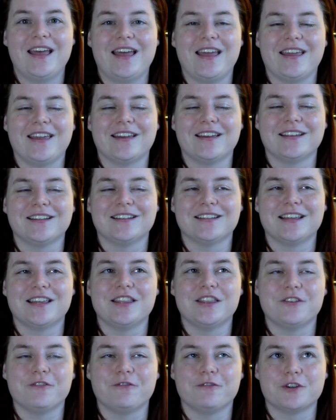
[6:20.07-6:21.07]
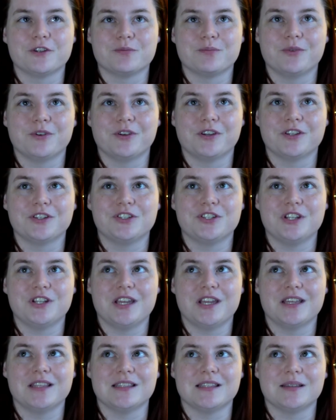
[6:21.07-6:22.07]
and in the first book,
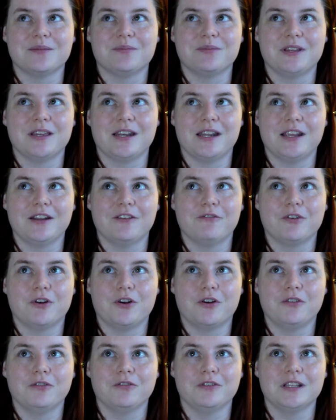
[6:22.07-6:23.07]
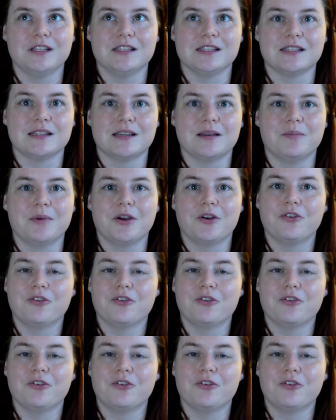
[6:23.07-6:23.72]
she ends up getting involved in some